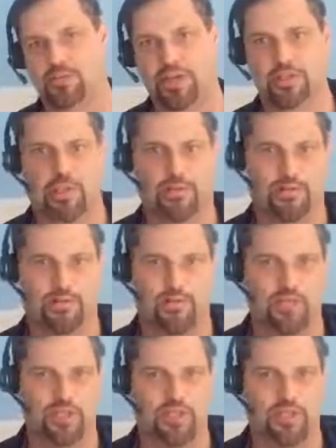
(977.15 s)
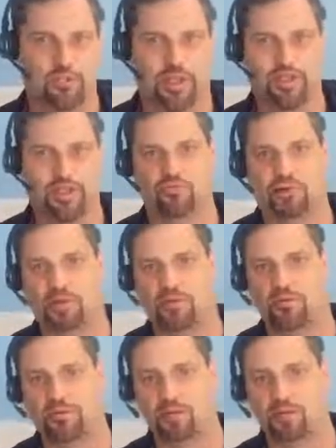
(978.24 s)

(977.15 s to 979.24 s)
based off of a participation rate